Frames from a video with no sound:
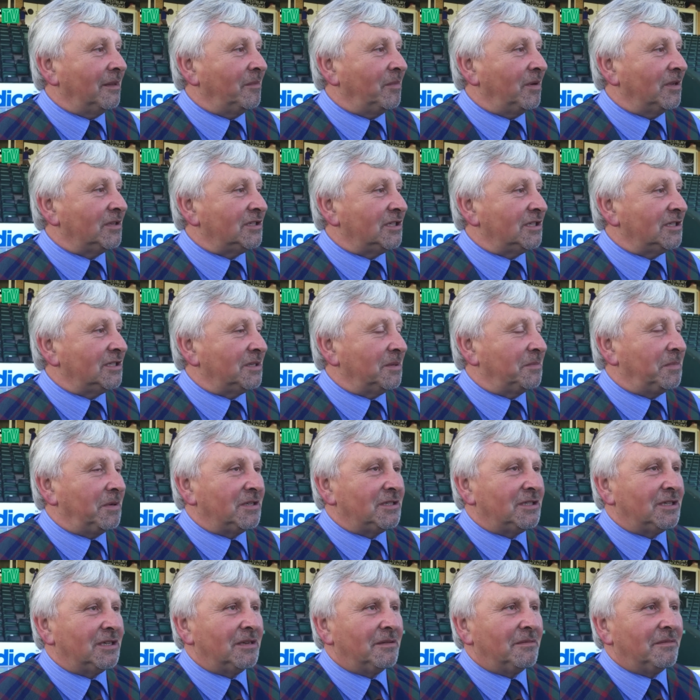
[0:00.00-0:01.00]
budget's a
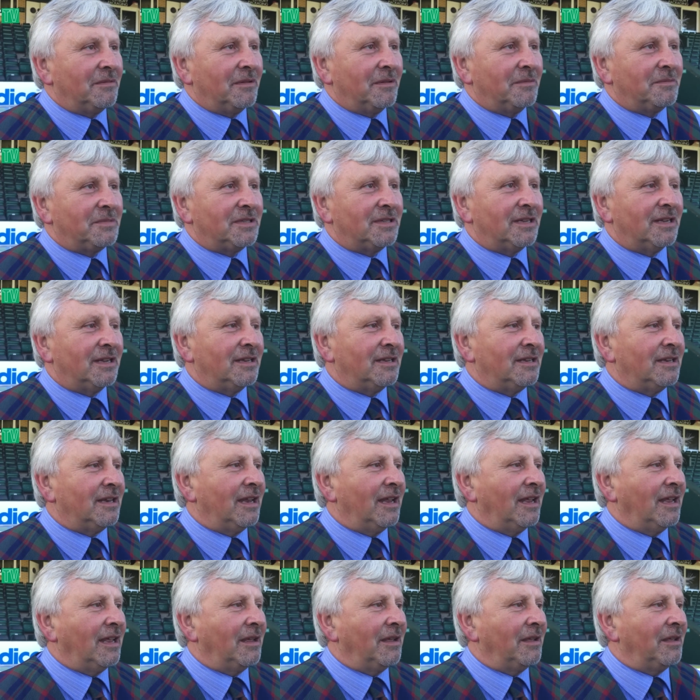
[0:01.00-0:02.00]
budget. It's in,
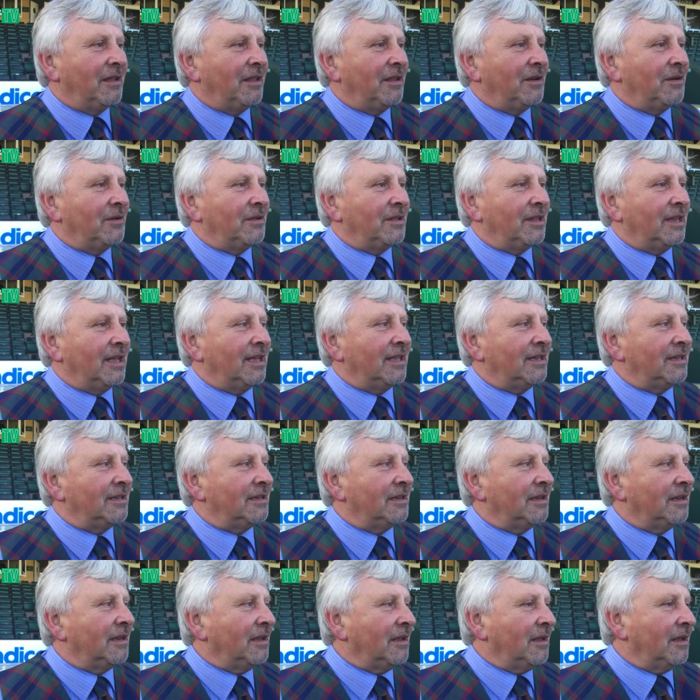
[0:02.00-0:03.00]
uh, you know, and then
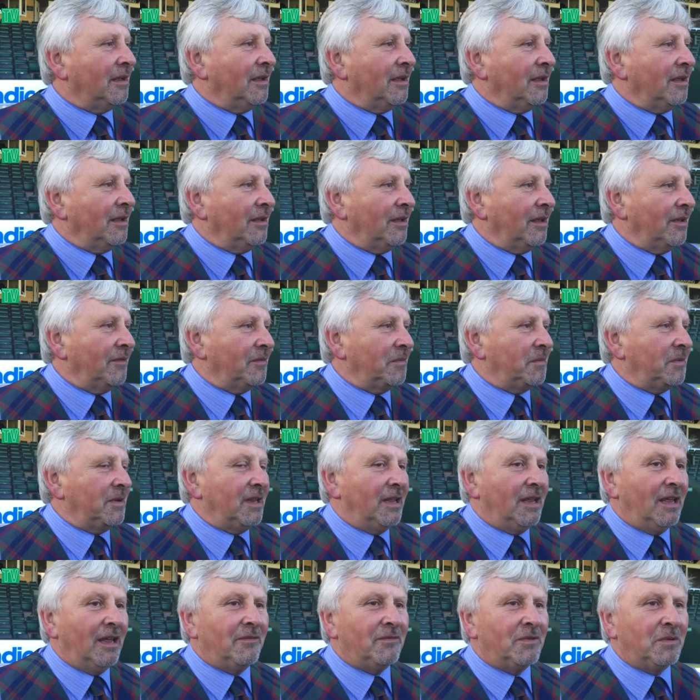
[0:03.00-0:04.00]

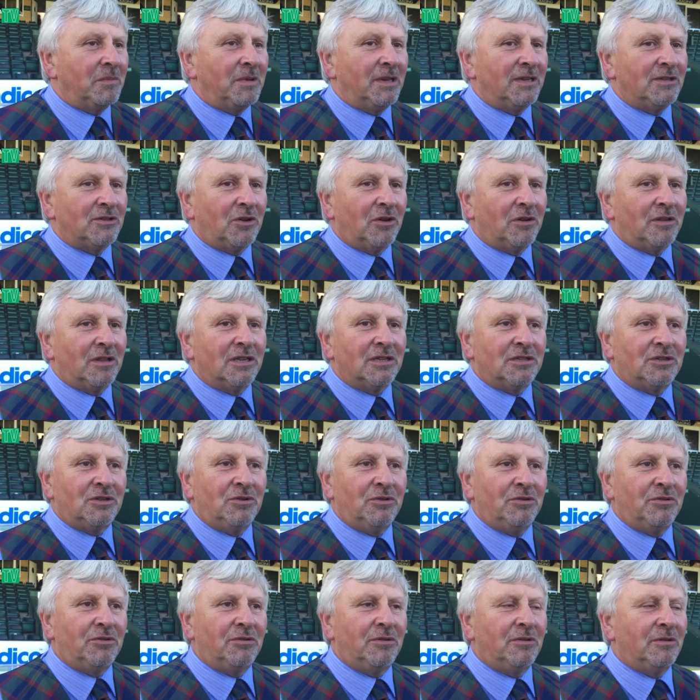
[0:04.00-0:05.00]
everybody, everybody's got this
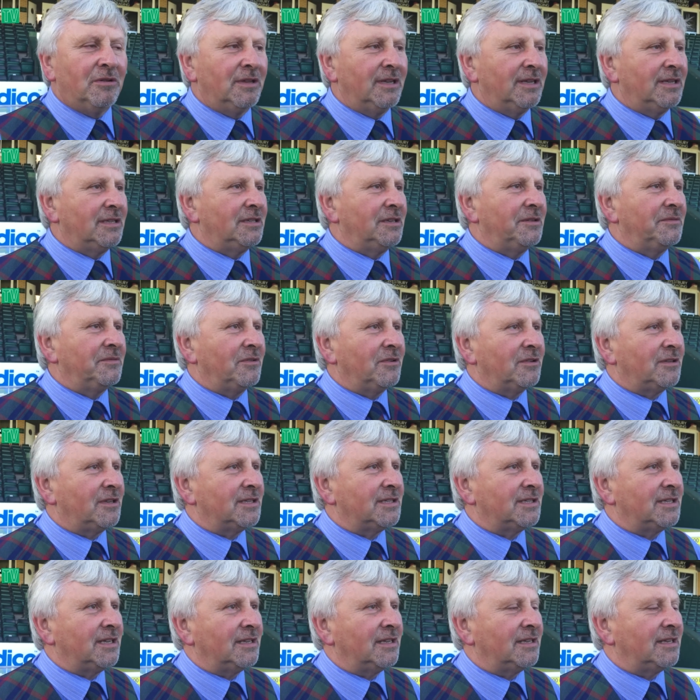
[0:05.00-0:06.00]
new rulings you've got
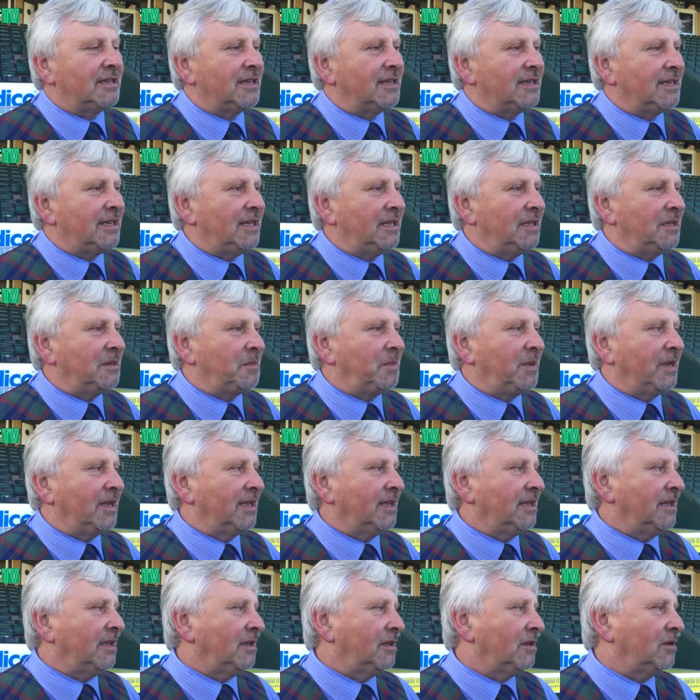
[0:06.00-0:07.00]
to st- adhere by. You
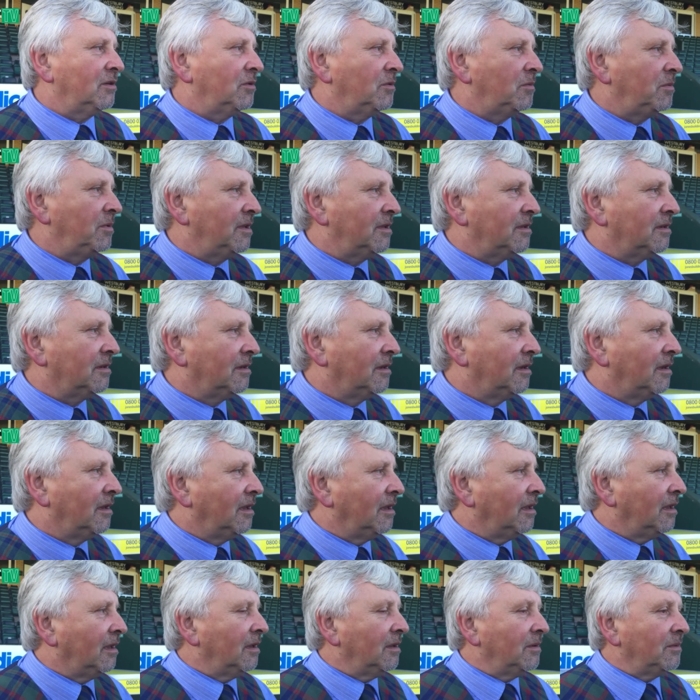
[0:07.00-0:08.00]
know, we're,
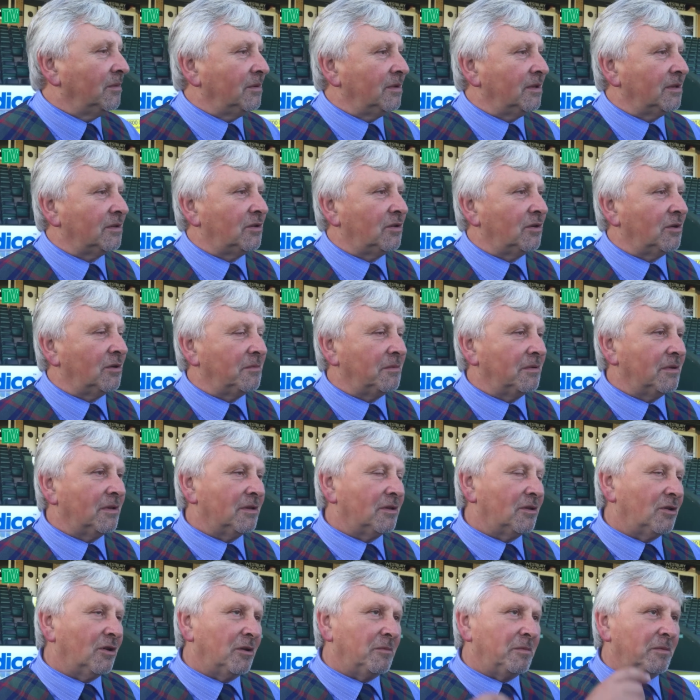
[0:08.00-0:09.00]
we're top,
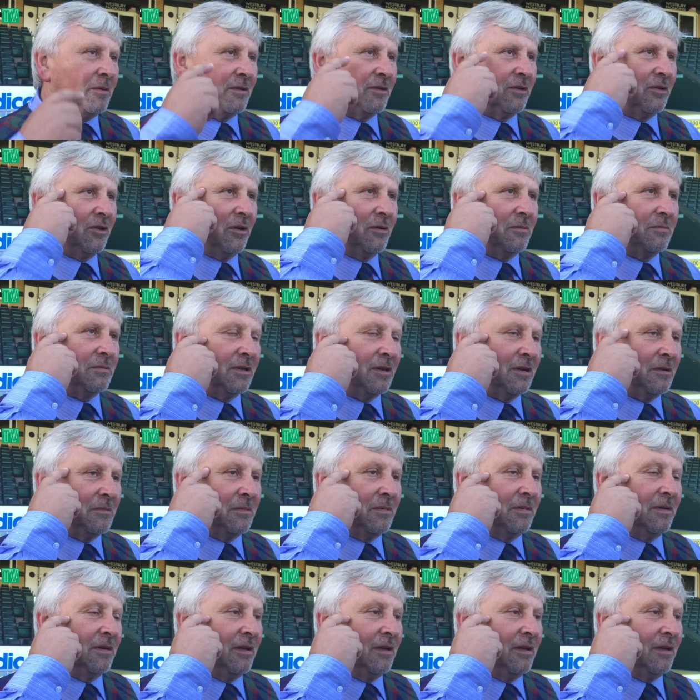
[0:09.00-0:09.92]
top, top, top.